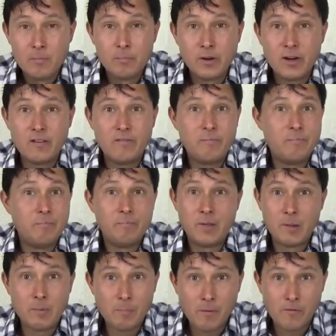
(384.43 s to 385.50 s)
But if
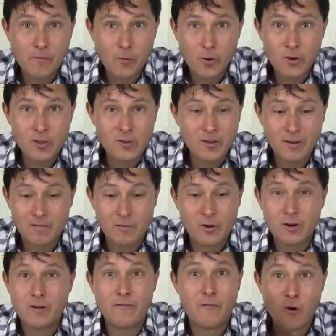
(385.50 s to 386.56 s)
people before you have
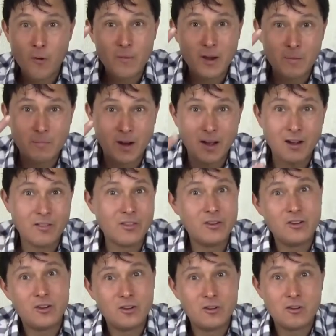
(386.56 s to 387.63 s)
run a 4-minute mile,
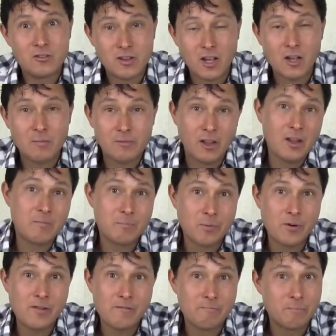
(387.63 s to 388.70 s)
then you know your time's, hey,
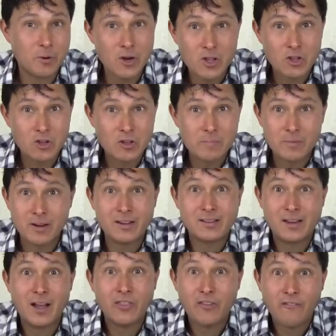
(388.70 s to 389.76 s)
pretty good, but
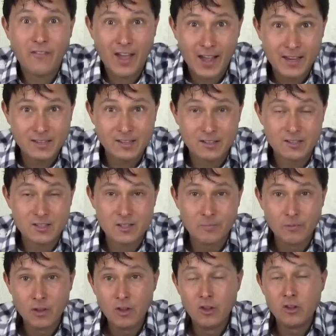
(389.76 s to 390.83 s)
it's not the
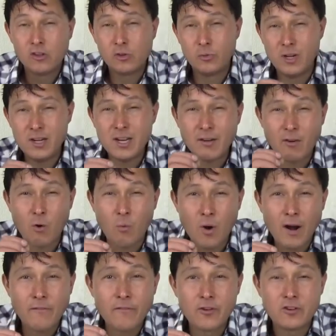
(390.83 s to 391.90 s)
fastest. So we need to have a
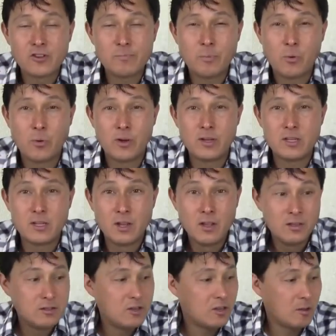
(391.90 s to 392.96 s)
reference point
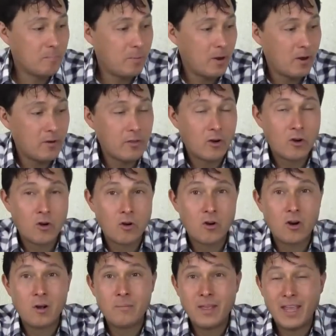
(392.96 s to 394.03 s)
to compare the
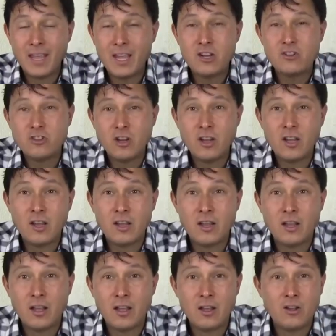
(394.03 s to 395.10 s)
Hurom
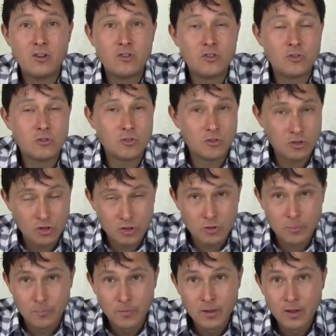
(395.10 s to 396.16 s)
H-AA juicer
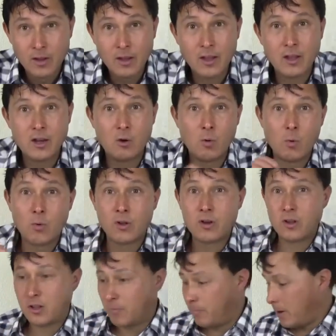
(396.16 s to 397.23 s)
to. And what we're
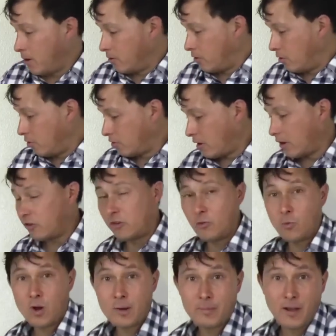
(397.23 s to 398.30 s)
gonna compare it to is
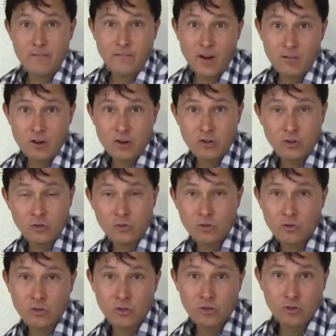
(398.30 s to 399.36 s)
actually one of my favorite
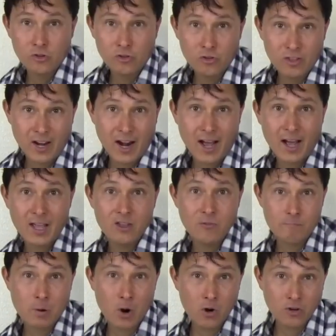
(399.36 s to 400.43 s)
juicers, the juicer that
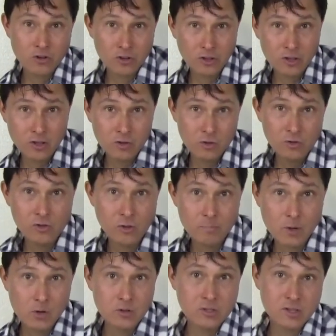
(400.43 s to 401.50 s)
I personally use the
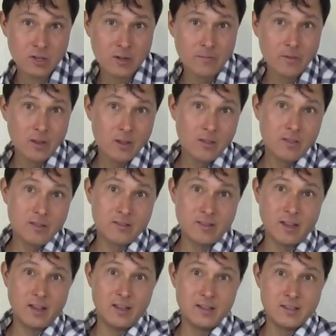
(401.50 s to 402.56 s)
most these
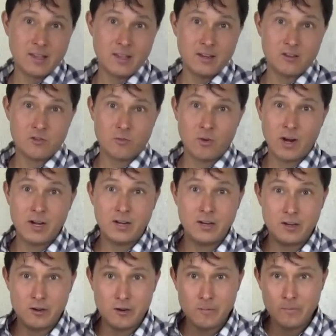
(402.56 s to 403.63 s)
days, and it's right
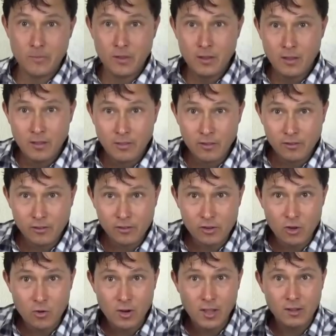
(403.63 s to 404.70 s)
here. This is
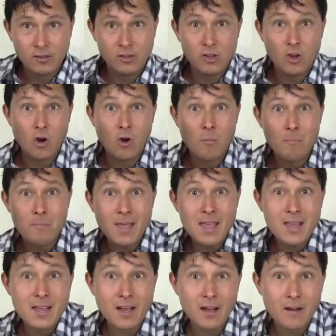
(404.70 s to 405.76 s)
known as the
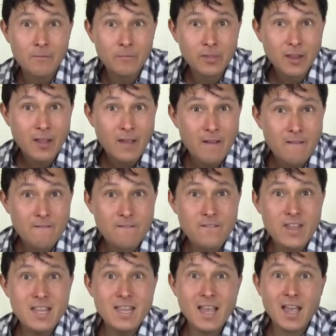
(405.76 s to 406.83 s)
Omega
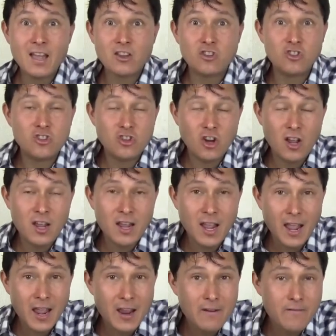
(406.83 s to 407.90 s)

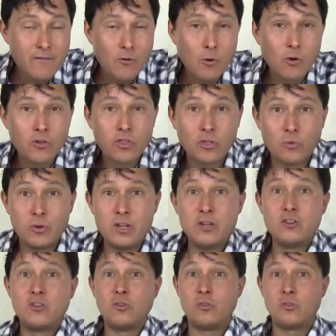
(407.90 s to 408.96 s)
VSJ843
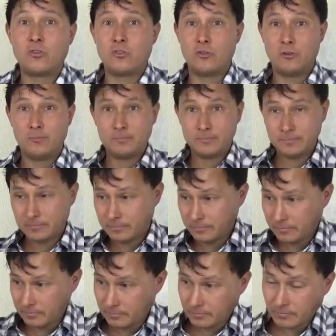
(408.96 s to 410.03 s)
juicer.
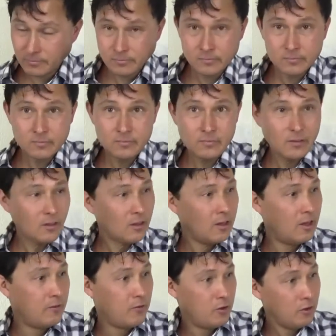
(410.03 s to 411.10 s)

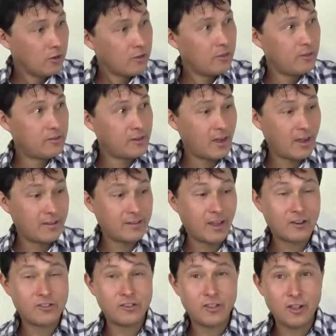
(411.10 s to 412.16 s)
And if you look at these guys,
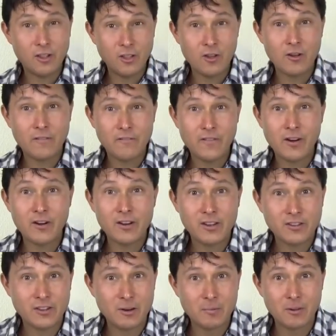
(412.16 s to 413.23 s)
actually they look very
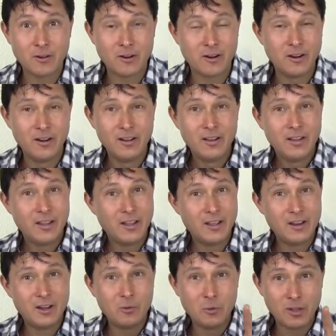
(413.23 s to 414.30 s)
similar,
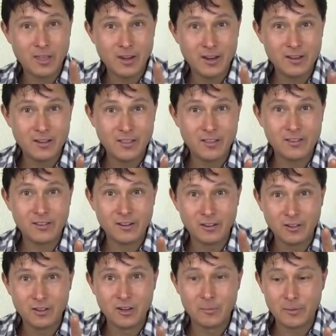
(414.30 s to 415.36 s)
and we'll get into this in
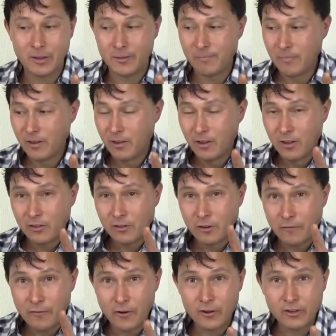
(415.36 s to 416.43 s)
a little bit.
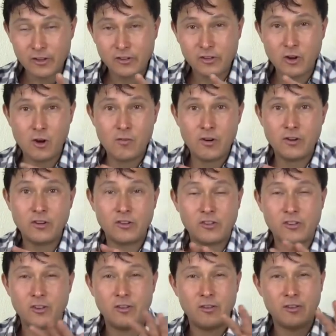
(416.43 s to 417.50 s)
So first, let's go over
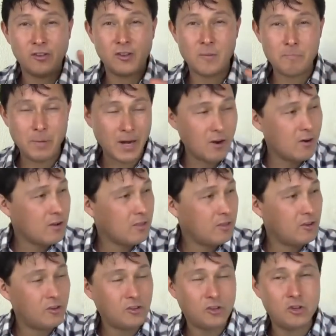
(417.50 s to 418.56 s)
just comparing
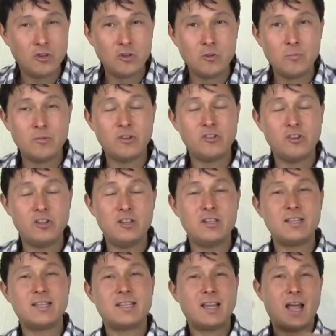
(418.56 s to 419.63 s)
these two
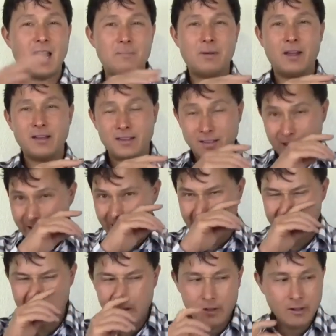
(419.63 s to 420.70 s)
machines side by
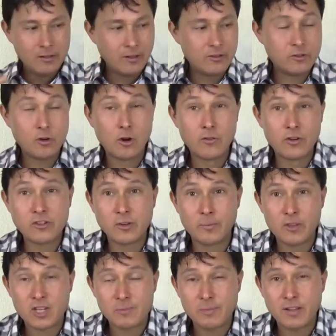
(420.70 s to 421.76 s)
side. Let's go over
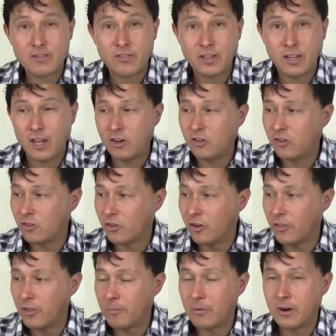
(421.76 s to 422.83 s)
some of the specifications
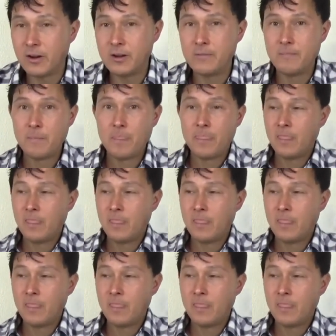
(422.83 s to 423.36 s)
on them, right?